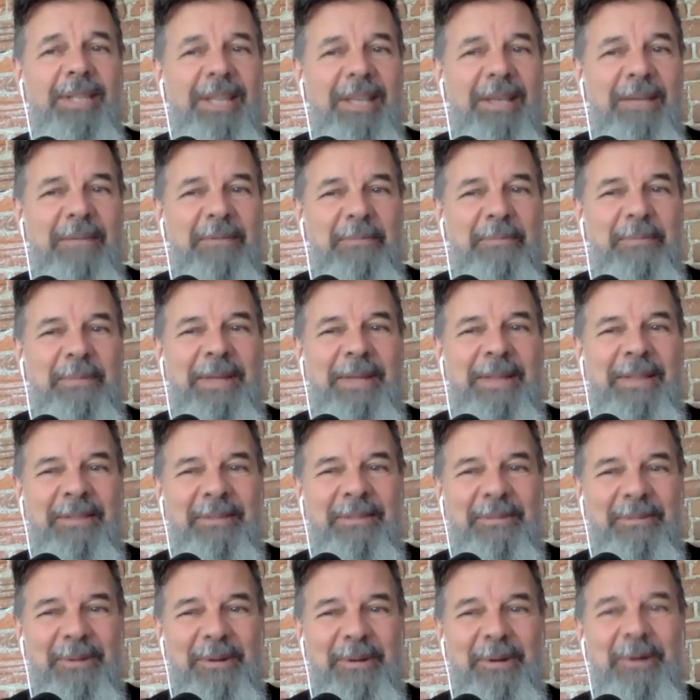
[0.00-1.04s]
they've been
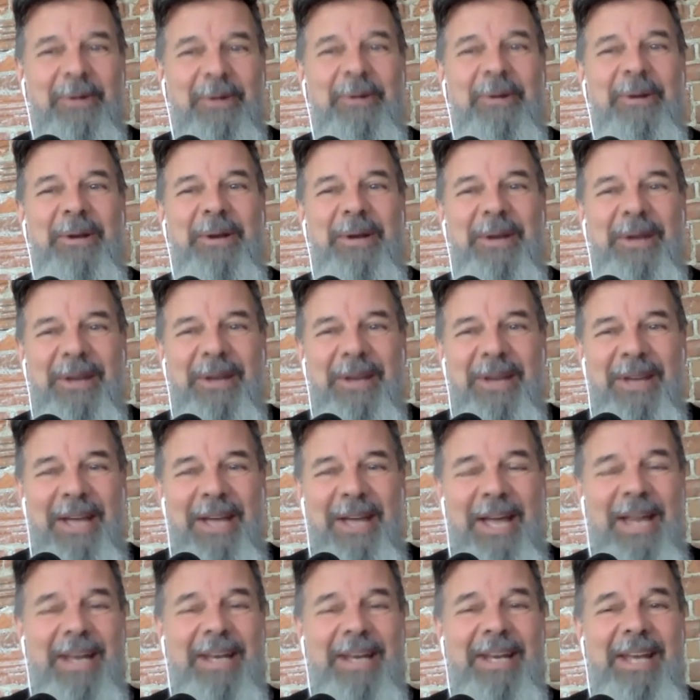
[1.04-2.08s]
through
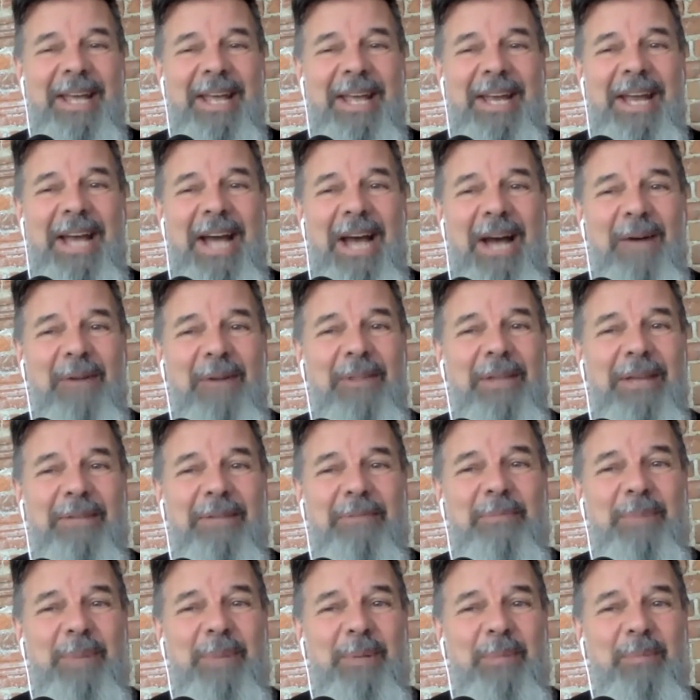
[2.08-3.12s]
and and how
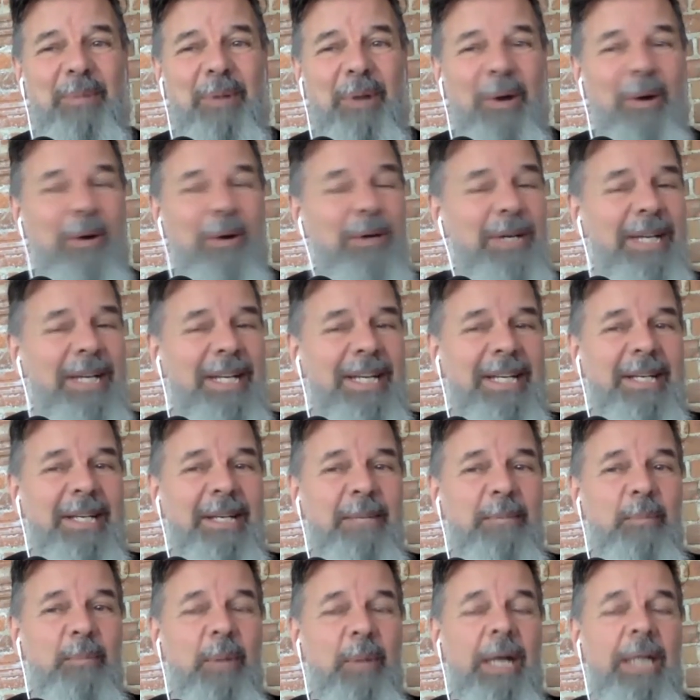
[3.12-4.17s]
they've been broken
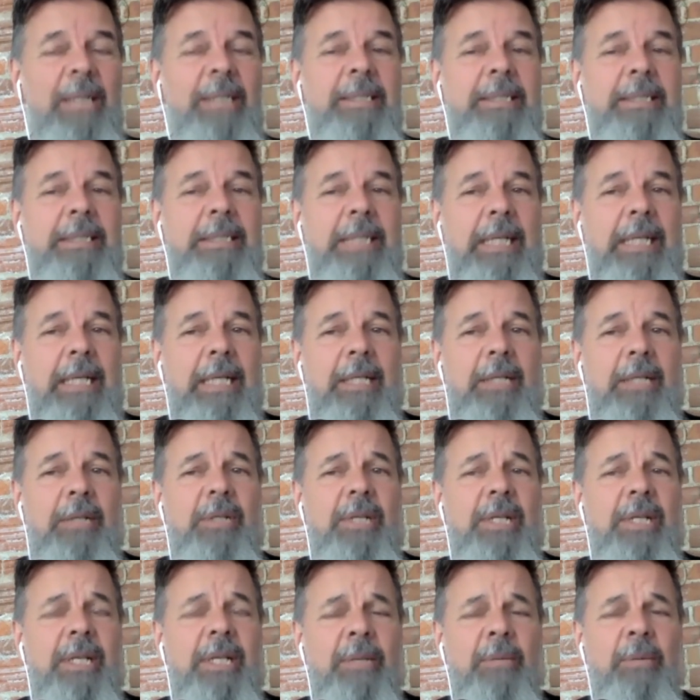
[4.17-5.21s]
but mm. uh, you mm.
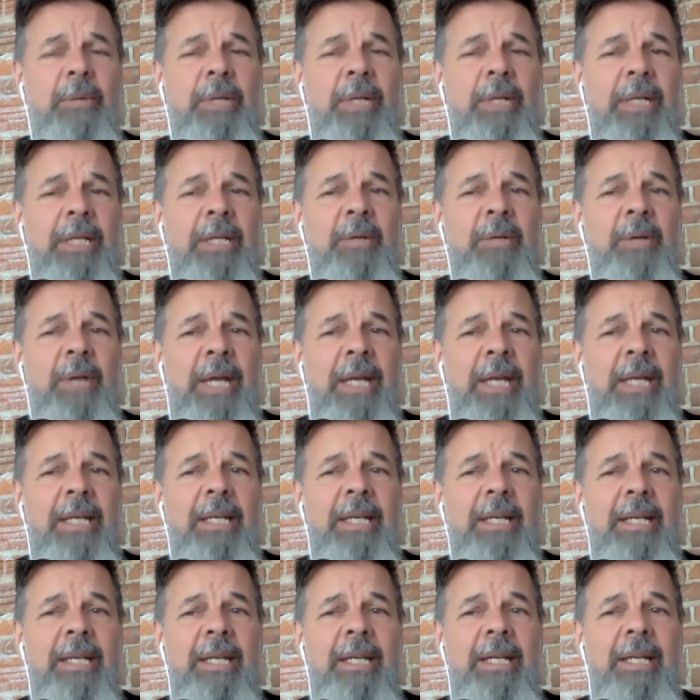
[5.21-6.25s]
did a really great
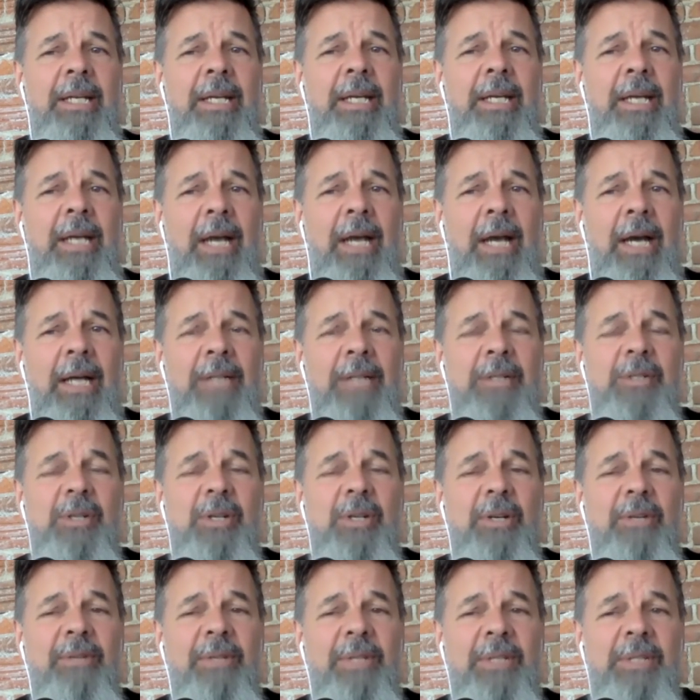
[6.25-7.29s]
uh,
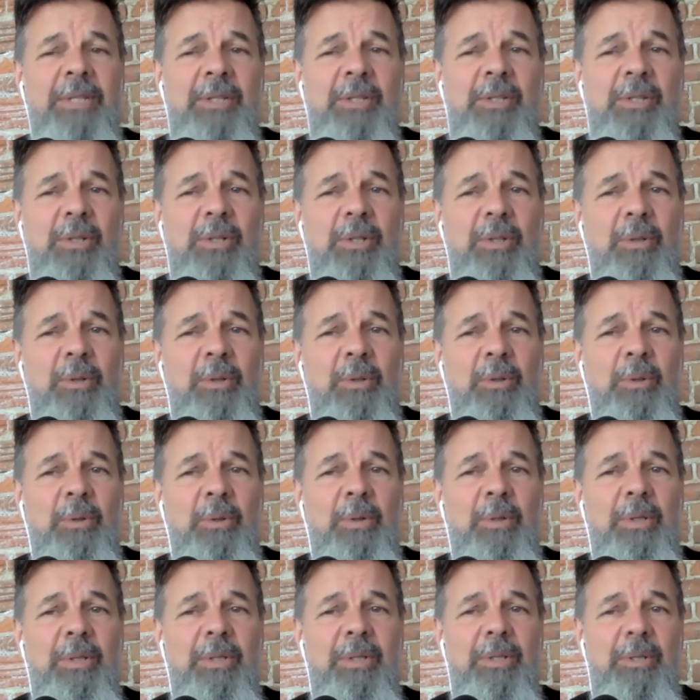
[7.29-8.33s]
service
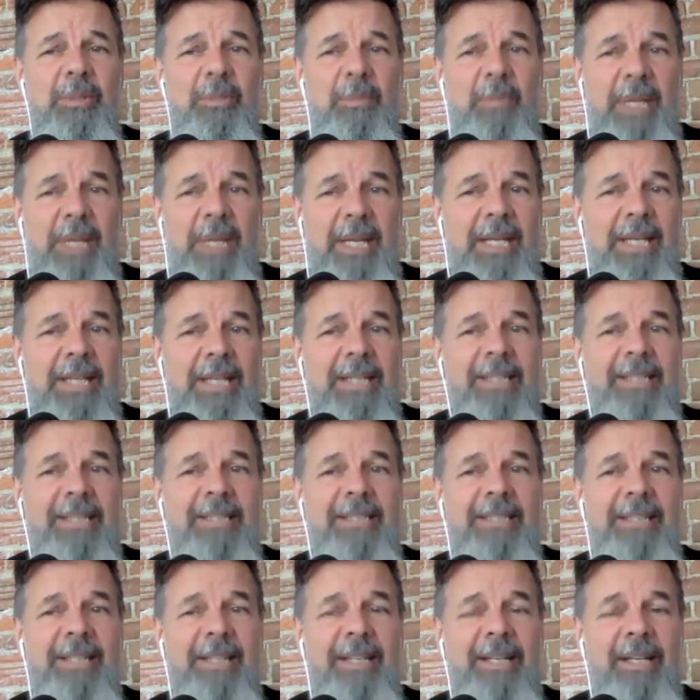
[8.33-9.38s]
to to me and
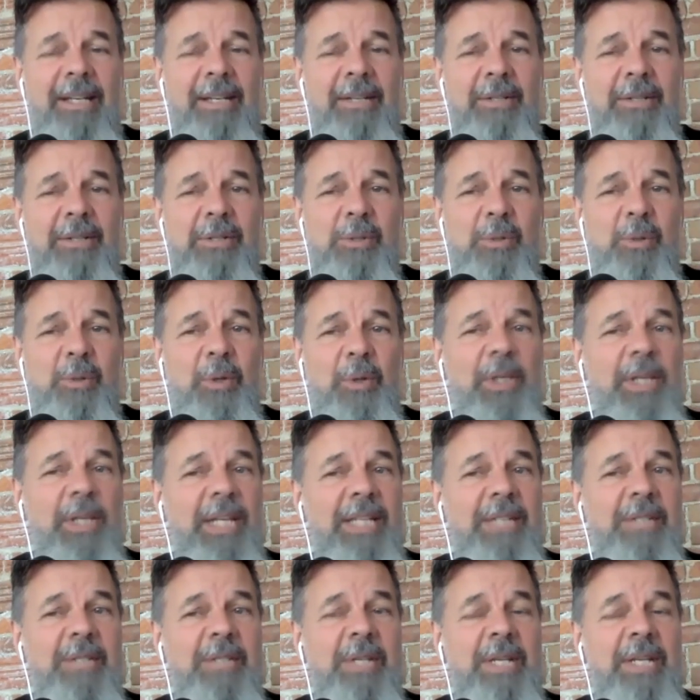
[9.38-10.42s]
to others who will
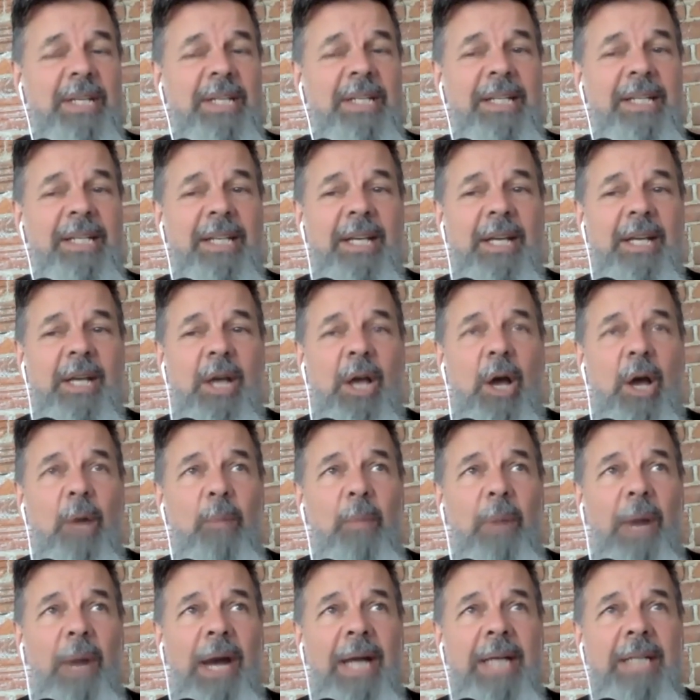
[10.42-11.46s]
listen
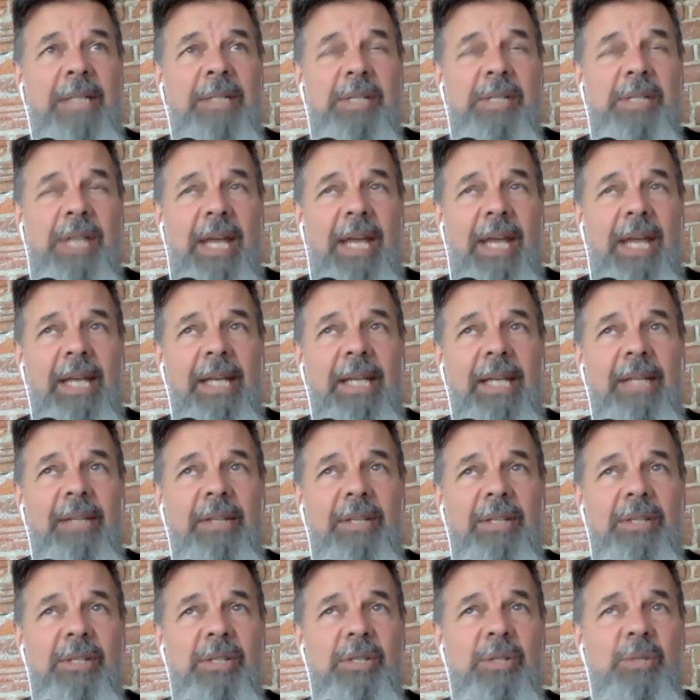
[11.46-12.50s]
by saying
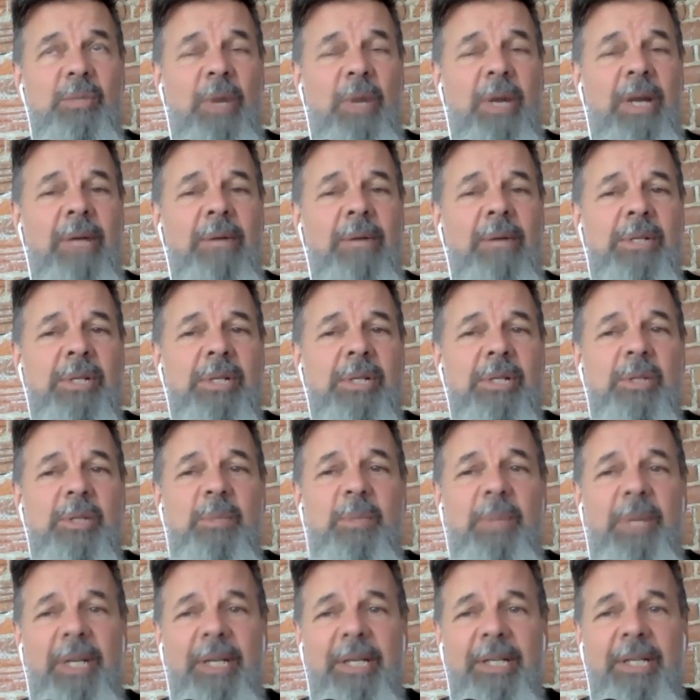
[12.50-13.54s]
this is what i was
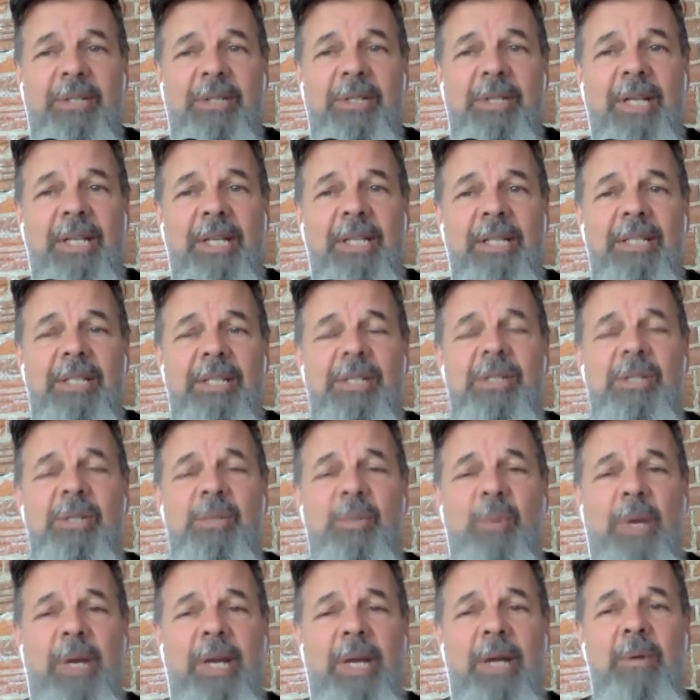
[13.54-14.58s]
experiencing this is
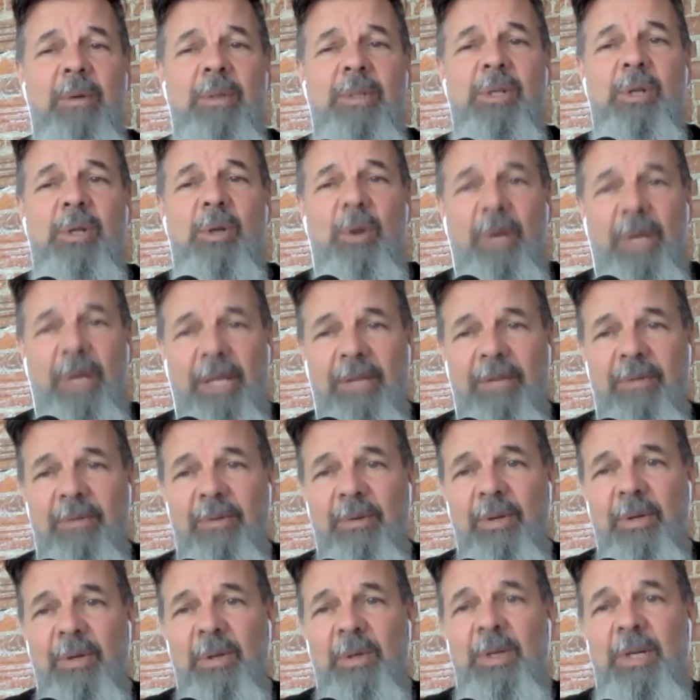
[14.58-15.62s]
what i was going
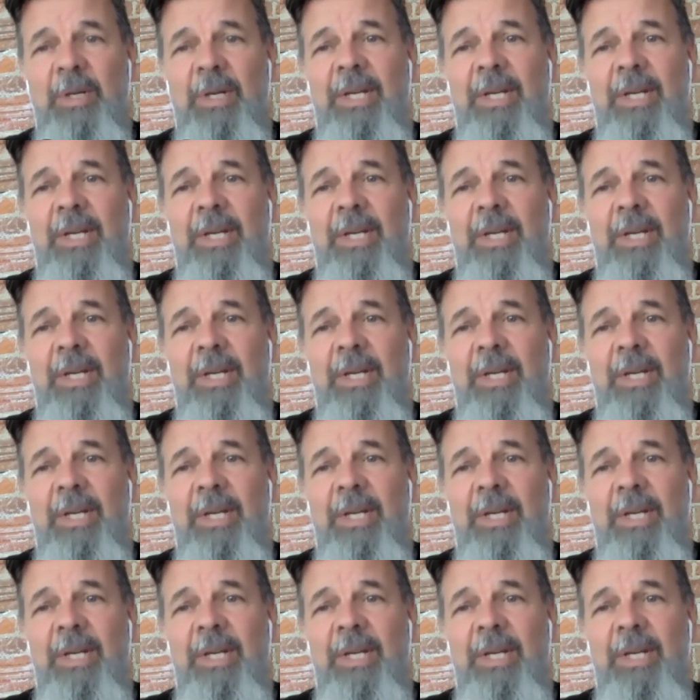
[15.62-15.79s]
through